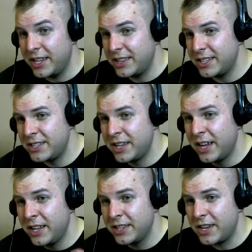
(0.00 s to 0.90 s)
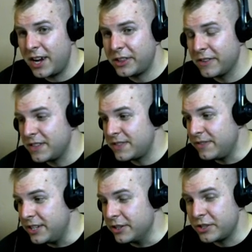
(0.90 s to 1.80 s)
this this author of this
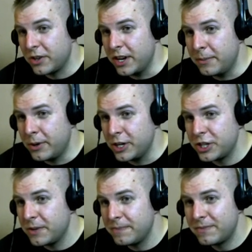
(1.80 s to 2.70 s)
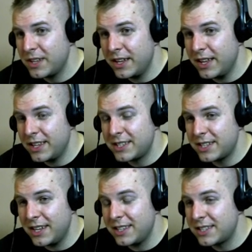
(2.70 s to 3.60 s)
video is trying to push. This
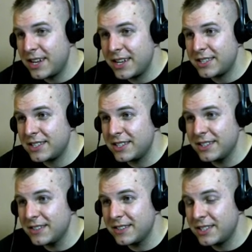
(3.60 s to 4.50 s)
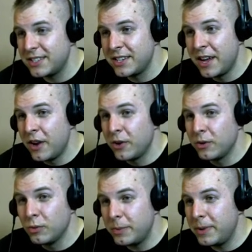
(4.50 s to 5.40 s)
this guy's just
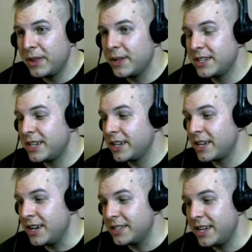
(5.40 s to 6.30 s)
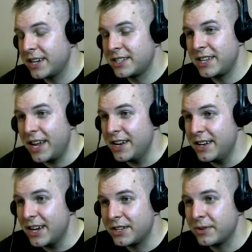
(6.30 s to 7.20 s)
ripping things out of context and
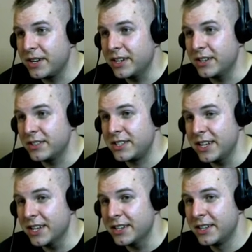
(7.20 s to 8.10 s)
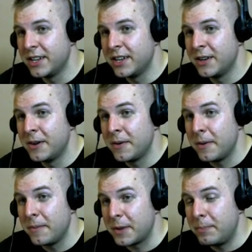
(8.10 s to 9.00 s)
not trying to understand
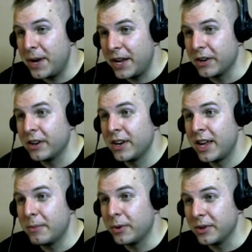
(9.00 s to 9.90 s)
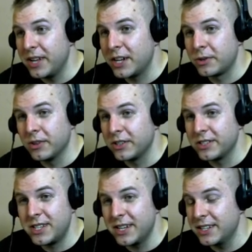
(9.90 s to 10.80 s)
better and more natural
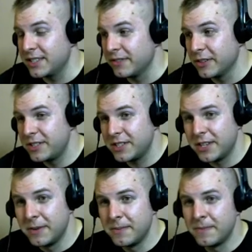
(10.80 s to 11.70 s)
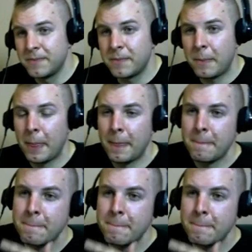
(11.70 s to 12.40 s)
understandings of verses. Proverbs